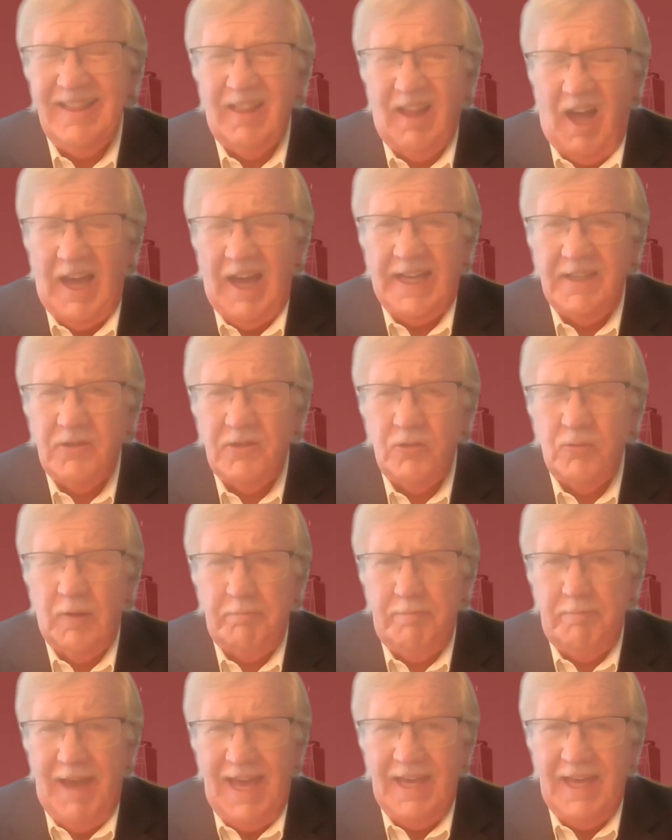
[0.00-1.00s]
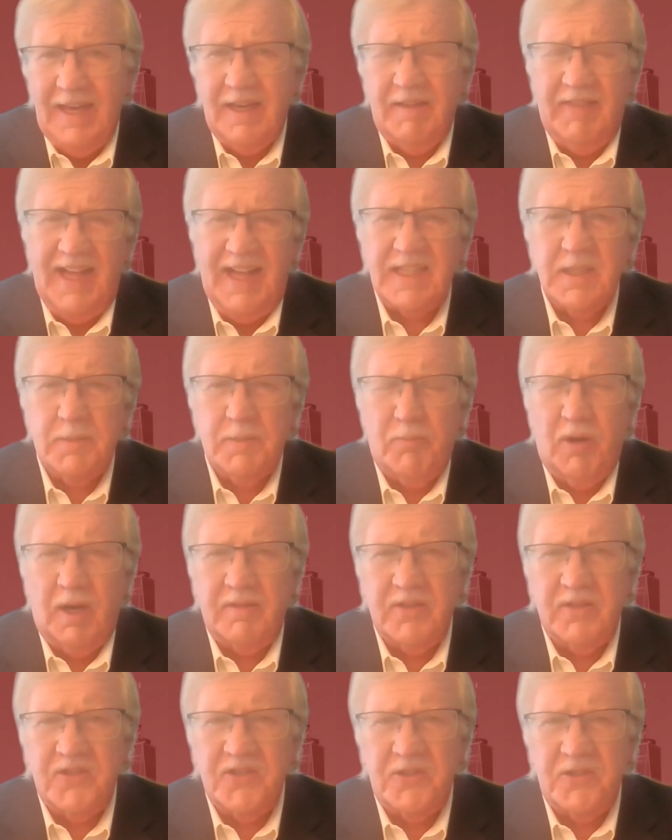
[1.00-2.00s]
lying to a bank, and that's part
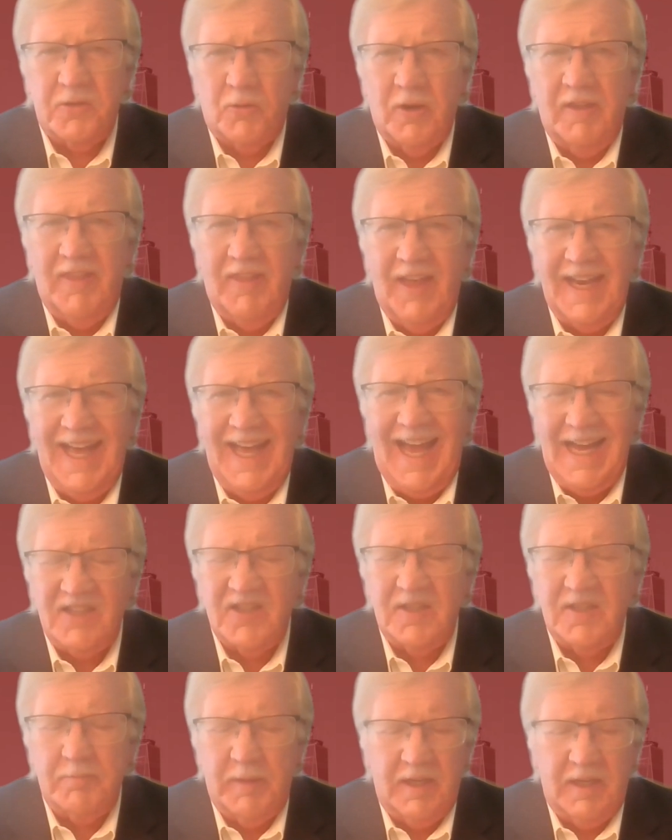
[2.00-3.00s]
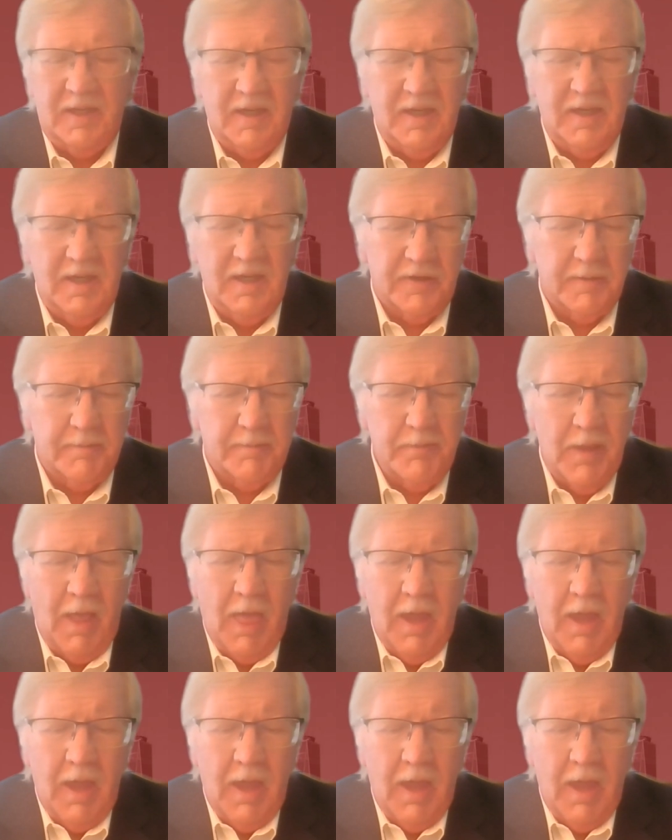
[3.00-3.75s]
of the story that hasn't been covered.